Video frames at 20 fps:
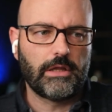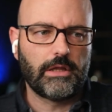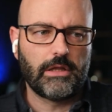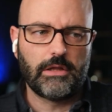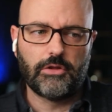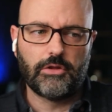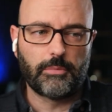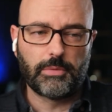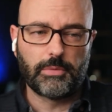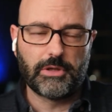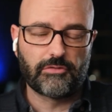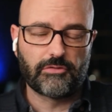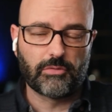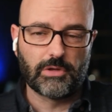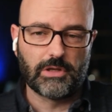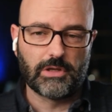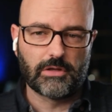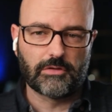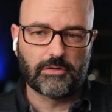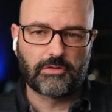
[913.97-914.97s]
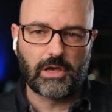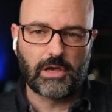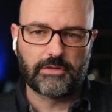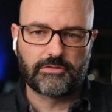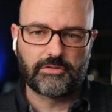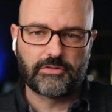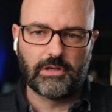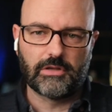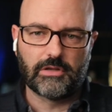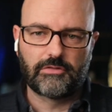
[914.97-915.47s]
nobody's really
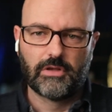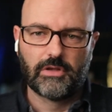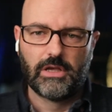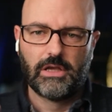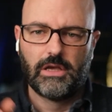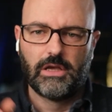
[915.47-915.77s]
discussed this,